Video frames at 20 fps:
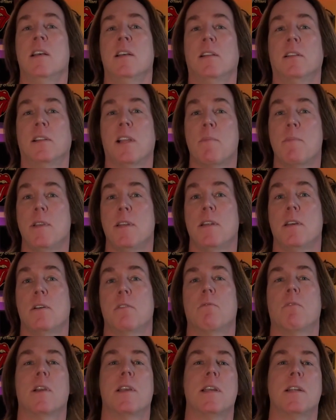Let me know
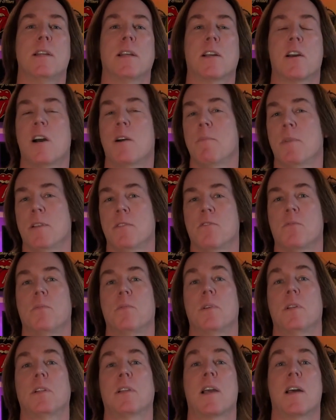right in the comments
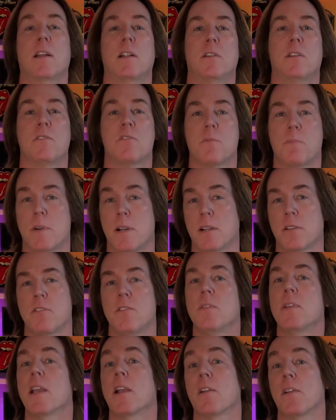what kind of lunchbox
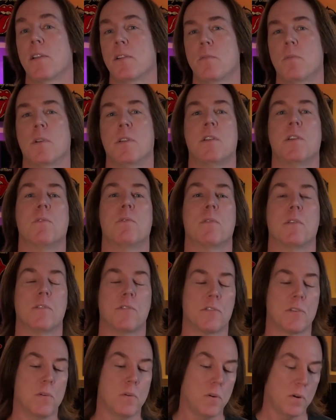you carried when you were in
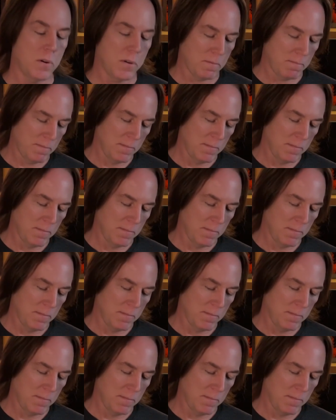school.